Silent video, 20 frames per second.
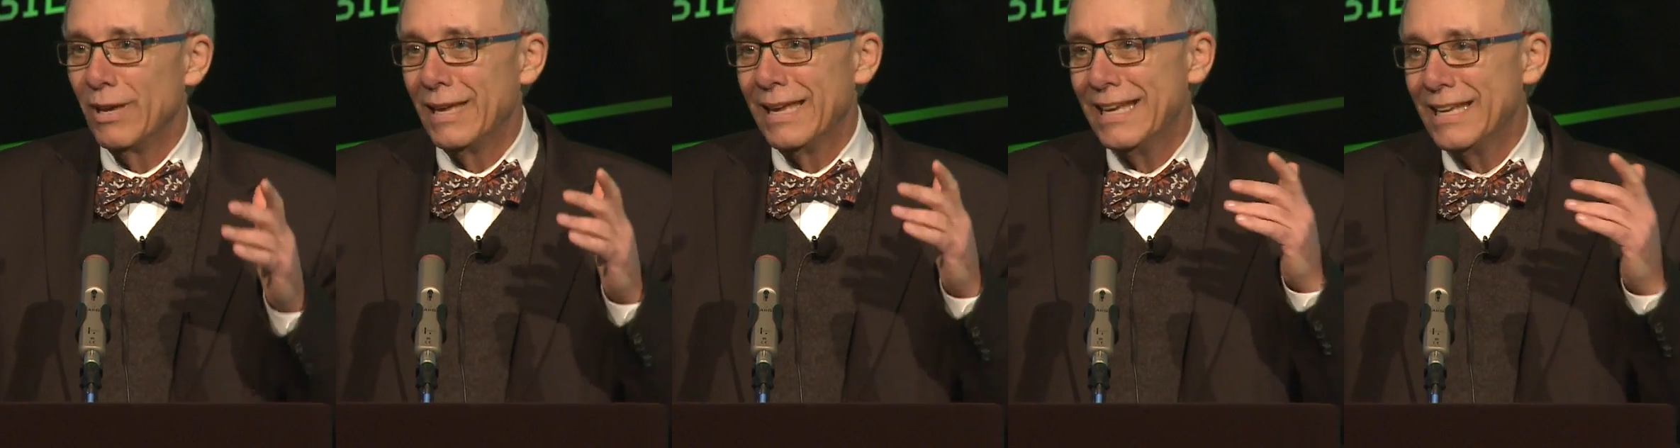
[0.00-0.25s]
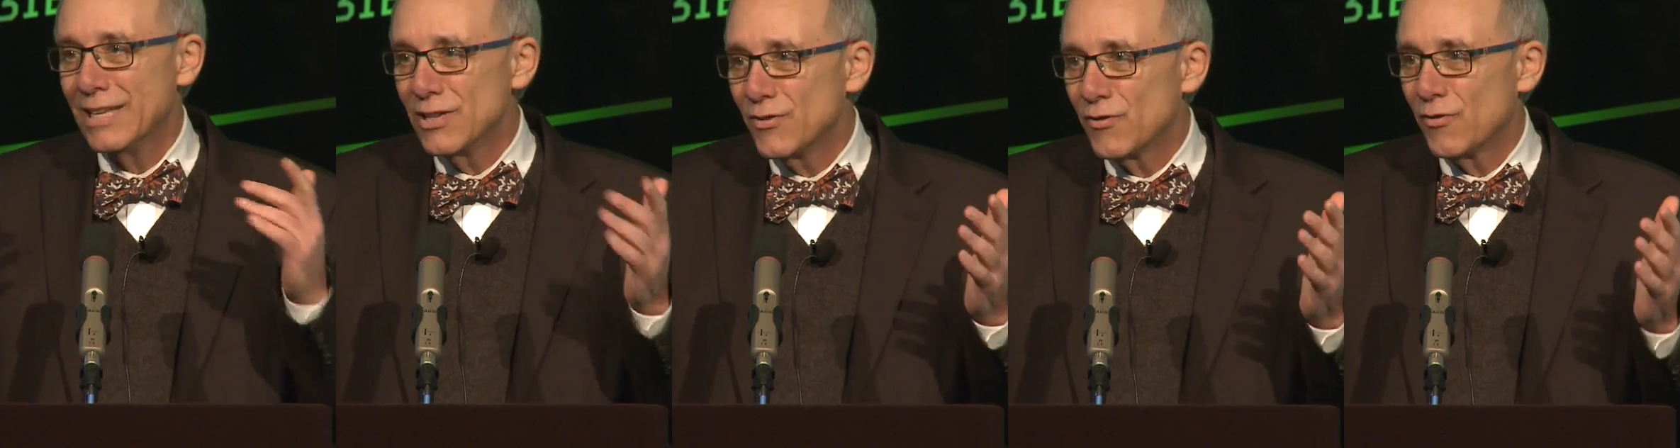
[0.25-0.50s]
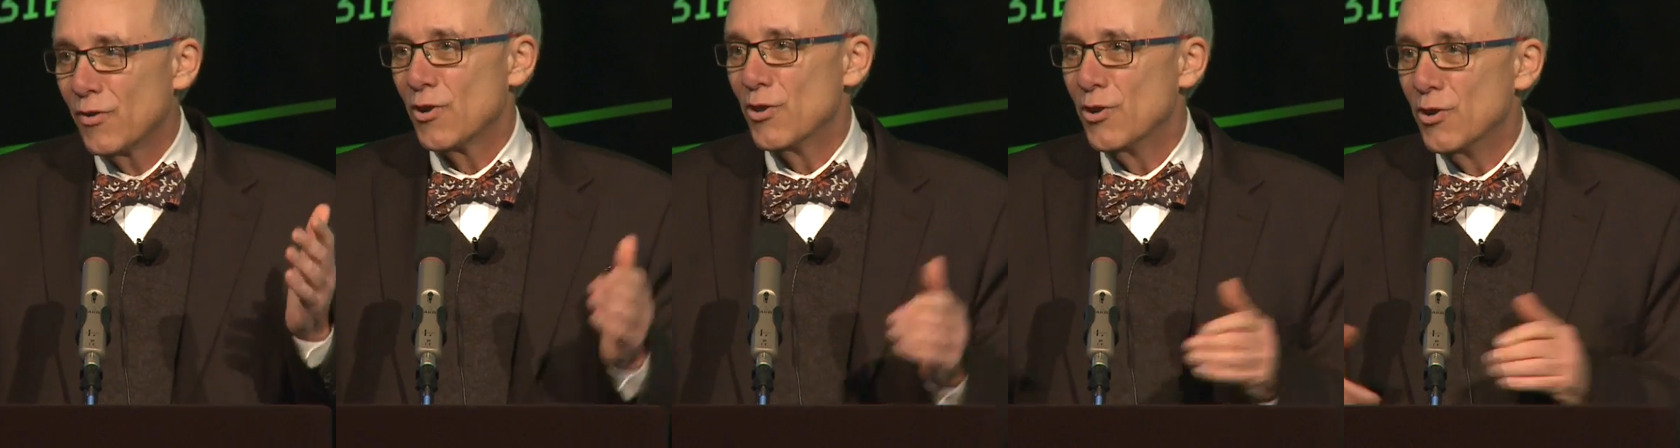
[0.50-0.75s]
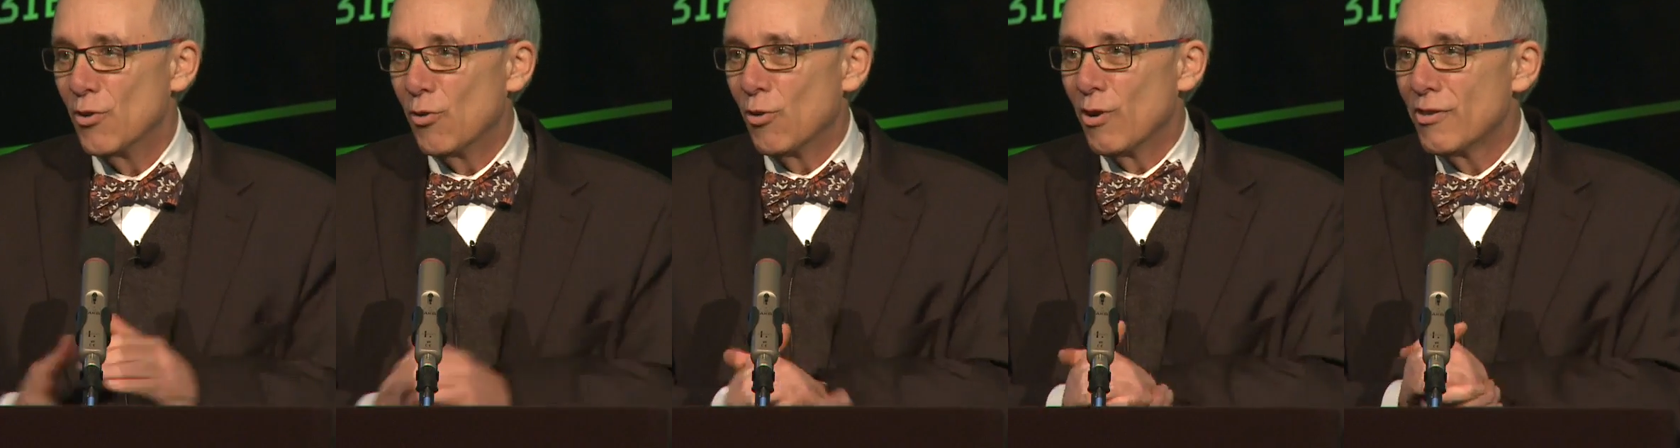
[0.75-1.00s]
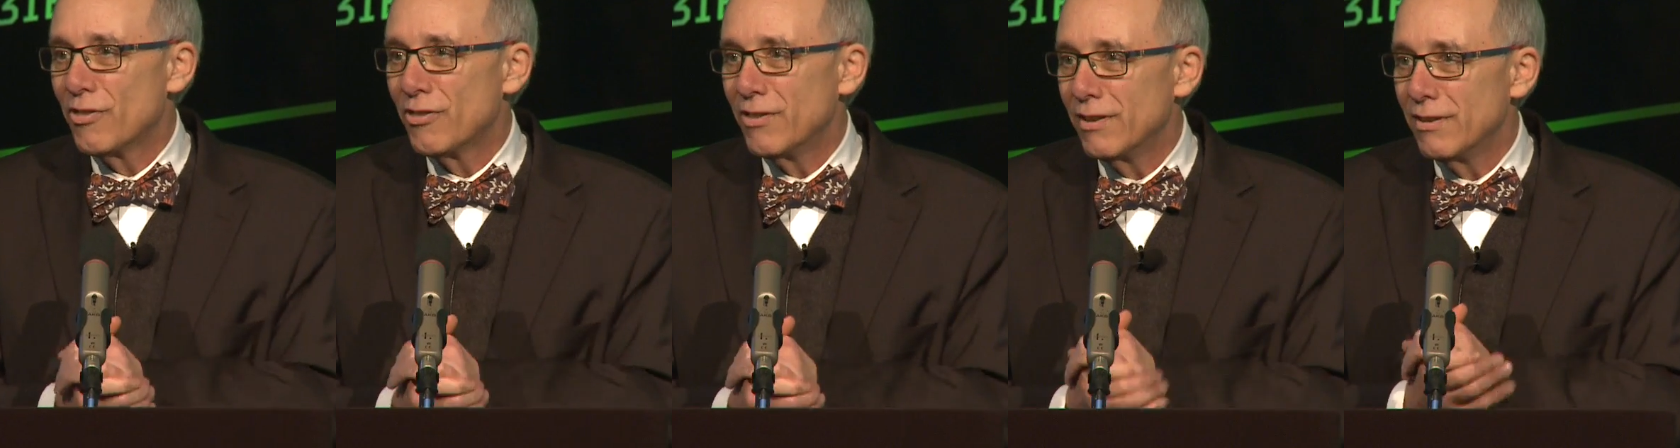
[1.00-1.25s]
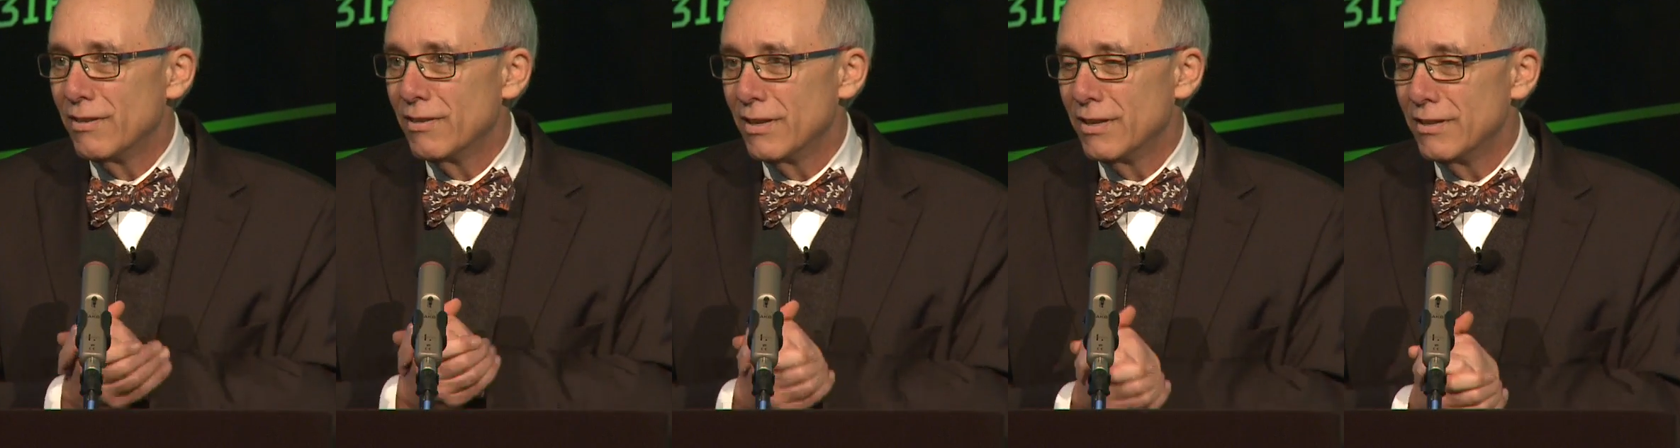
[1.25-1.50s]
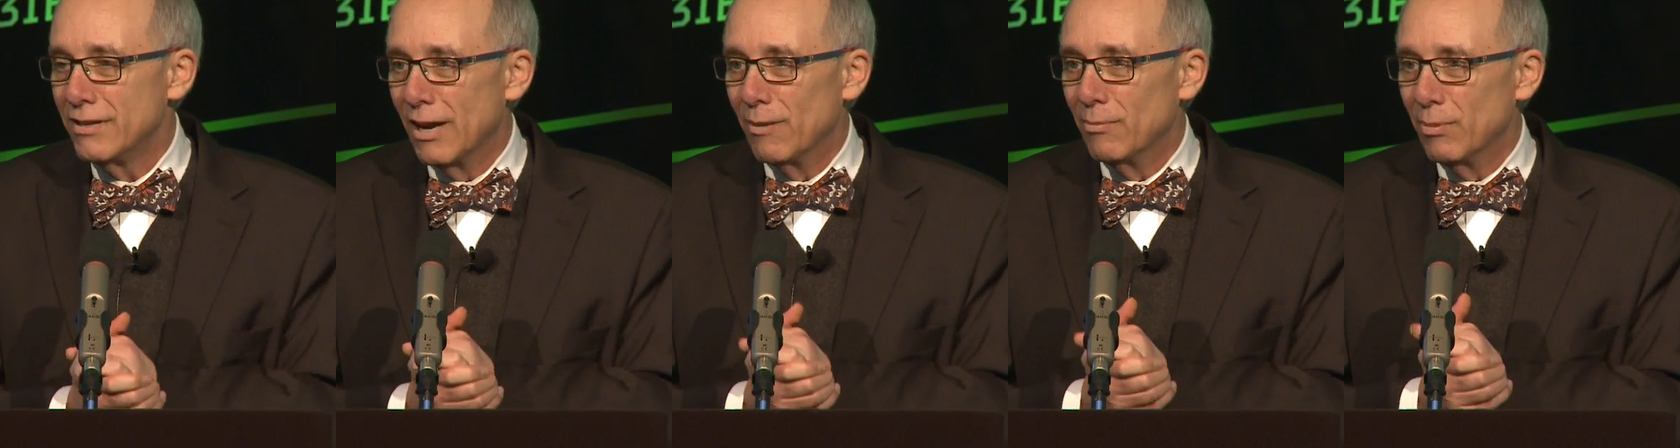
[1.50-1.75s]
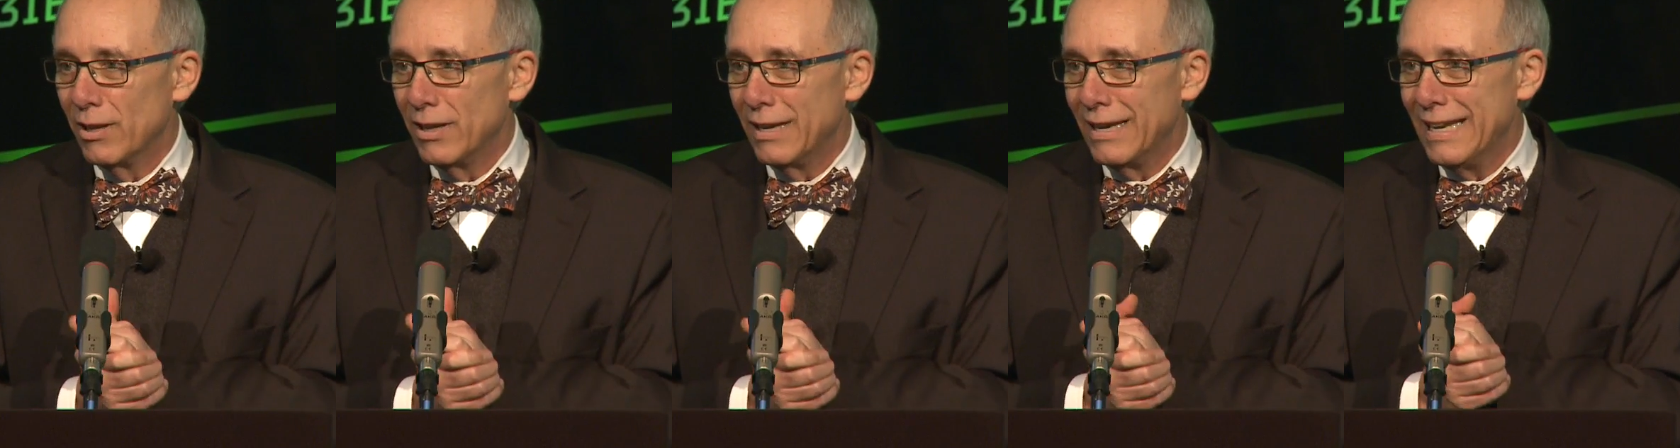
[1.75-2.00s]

It is further north than Dublin.